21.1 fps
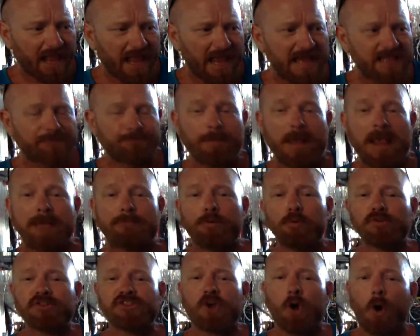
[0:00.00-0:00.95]
is
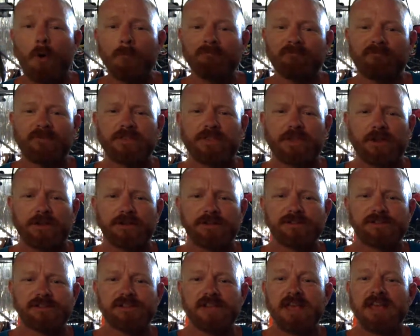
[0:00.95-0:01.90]
people's
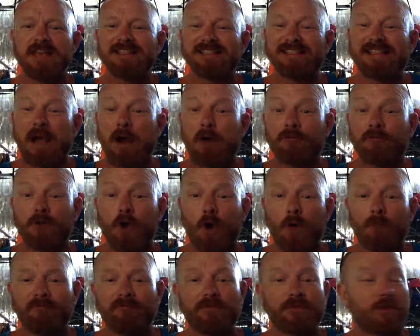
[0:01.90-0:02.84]
confidence,
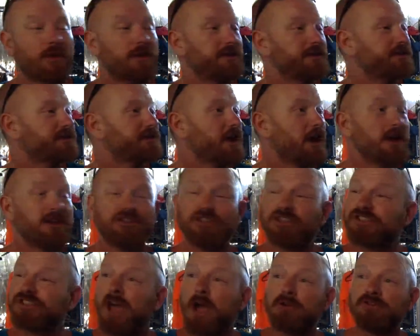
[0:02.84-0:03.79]
self-confidence,
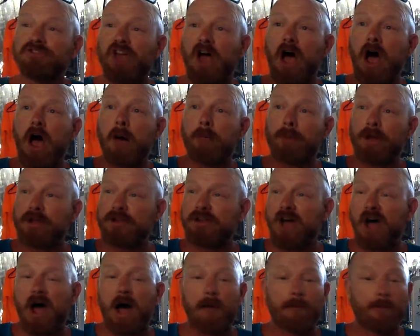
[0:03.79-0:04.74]
just goes up
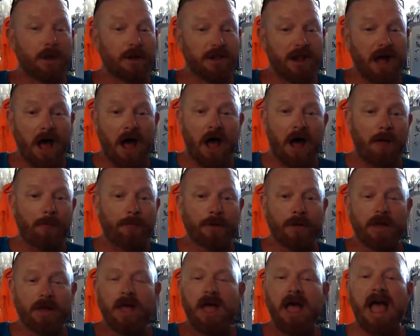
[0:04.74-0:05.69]
and up and up.
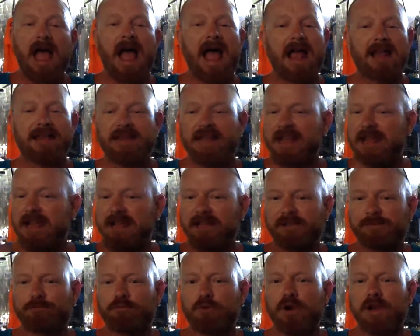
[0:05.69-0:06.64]
And it
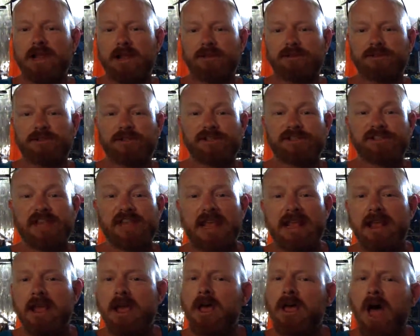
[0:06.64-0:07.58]
is brilliant to
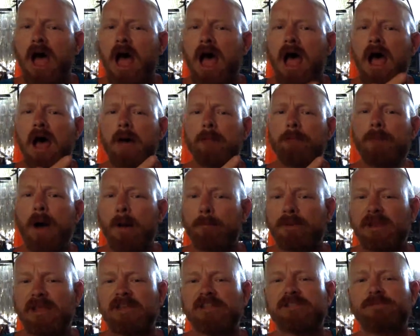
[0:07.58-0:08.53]
see.
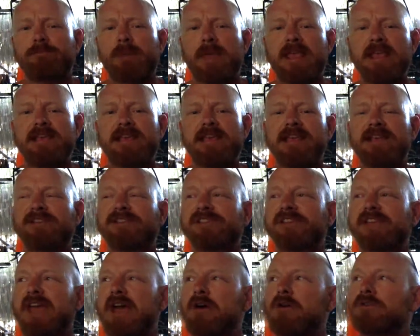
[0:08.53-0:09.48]
Public speaking
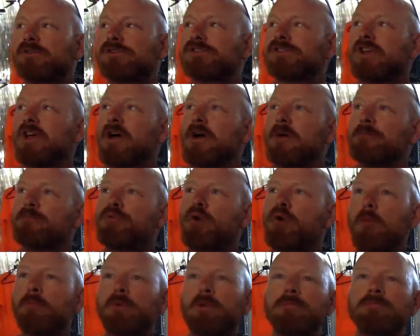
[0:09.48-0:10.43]
skills,
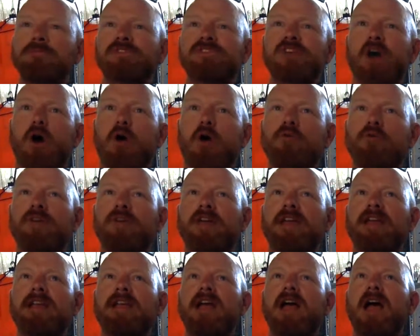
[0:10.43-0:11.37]
problem
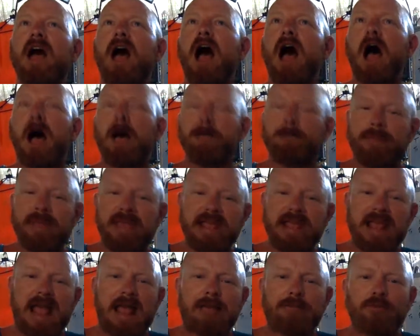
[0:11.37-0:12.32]
solving,
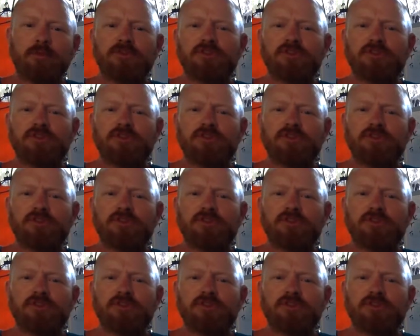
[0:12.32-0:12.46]
being able